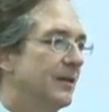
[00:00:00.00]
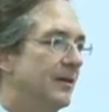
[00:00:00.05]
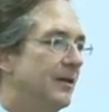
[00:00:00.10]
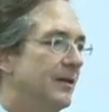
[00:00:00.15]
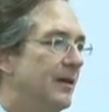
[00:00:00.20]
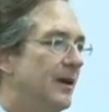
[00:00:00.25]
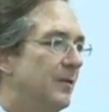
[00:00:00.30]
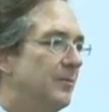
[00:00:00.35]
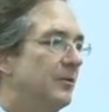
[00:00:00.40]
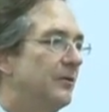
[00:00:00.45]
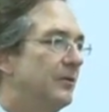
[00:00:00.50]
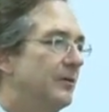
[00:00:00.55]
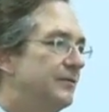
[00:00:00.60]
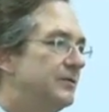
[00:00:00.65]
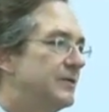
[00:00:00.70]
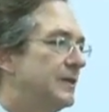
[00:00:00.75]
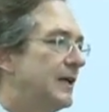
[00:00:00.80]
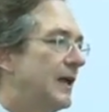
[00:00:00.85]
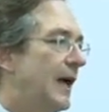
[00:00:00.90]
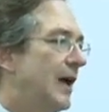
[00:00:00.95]
the number of
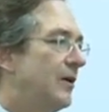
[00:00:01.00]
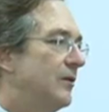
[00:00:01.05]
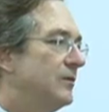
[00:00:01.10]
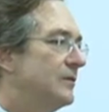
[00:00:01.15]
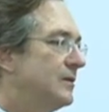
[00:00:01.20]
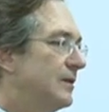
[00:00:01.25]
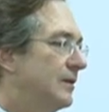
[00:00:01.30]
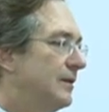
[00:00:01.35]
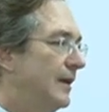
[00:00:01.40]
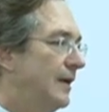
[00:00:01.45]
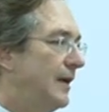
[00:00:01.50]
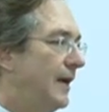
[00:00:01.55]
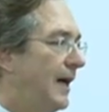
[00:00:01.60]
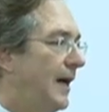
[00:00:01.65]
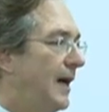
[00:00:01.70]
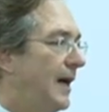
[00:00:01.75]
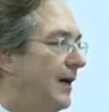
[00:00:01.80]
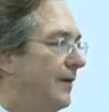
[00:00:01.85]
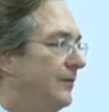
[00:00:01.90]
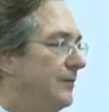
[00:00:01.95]
scouts that they
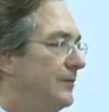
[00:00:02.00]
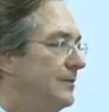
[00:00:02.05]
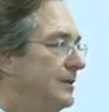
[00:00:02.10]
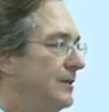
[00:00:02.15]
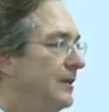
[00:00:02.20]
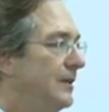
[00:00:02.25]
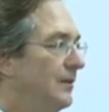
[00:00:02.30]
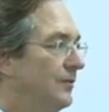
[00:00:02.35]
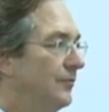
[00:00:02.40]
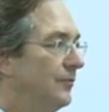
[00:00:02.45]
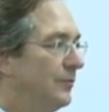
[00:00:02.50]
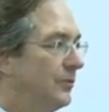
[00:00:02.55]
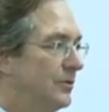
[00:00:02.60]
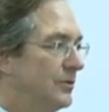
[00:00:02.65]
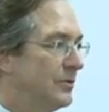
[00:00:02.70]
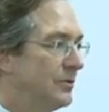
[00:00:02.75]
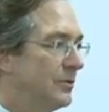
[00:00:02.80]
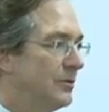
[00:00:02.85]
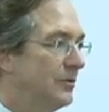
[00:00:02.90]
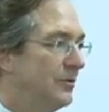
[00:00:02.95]
have is inverse